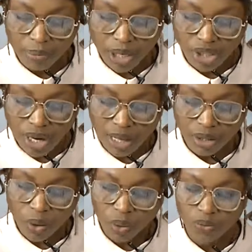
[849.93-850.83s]
Beijing
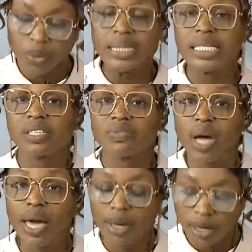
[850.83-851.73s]
has called for a
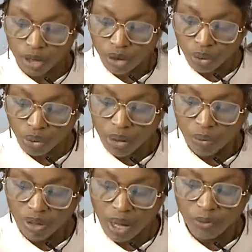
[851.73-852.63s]
ceasefire in
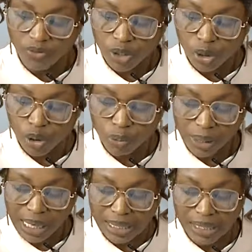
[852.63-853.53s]
Ukraine without first
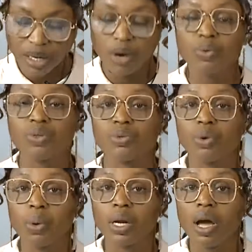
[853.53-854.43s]
stipulating a
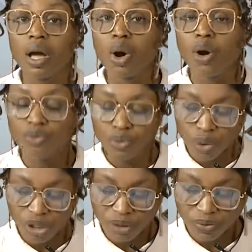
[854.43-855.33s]
withdrawal of
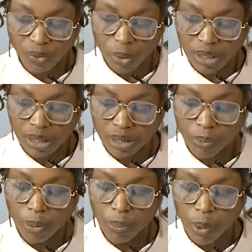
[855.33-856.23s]
Russian forces,
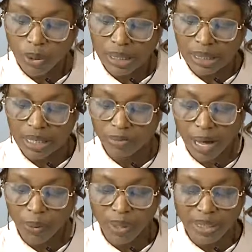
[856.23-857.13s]
a proposal seen
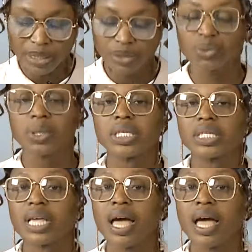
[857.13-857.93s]
by Western critics